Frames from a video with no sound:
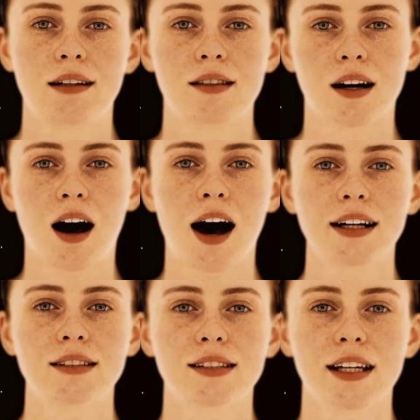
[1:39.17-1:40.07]
This
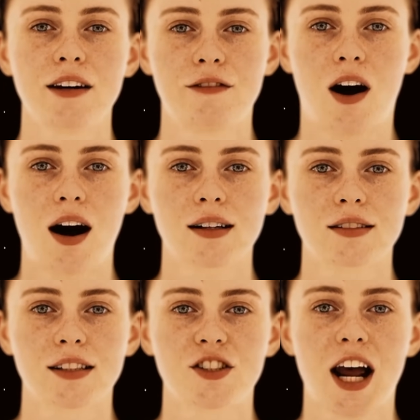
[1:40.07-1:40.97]
thing, like,
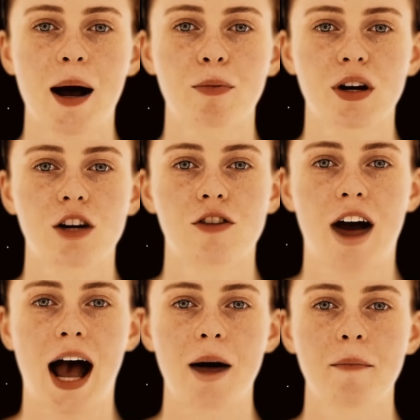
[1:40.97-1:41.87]
this is
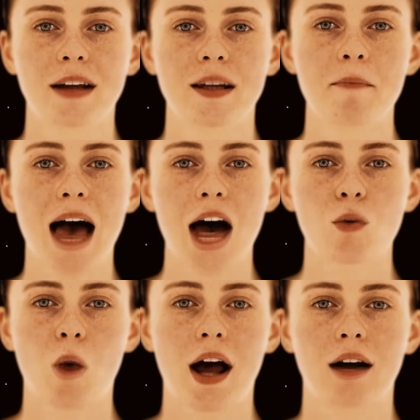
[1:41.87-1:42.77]
supposedly
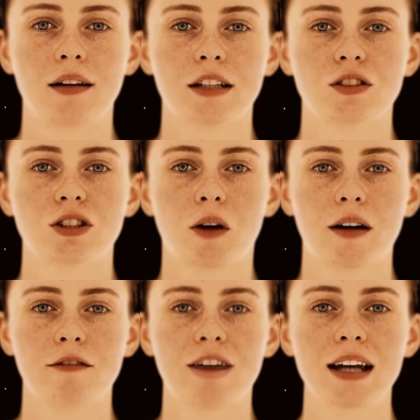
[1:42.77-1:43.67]
uh, supposedly a
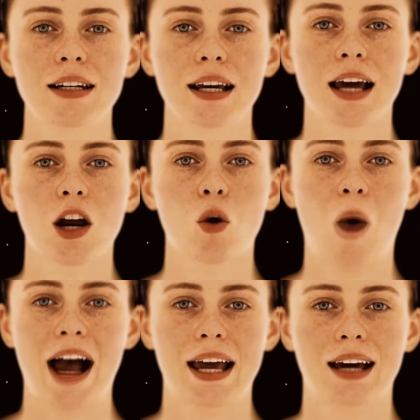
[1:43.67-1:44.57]
trailer for a
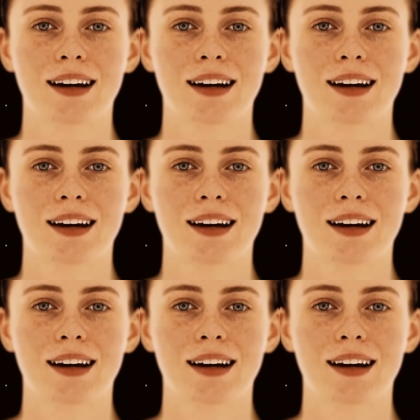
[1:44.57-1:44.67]
game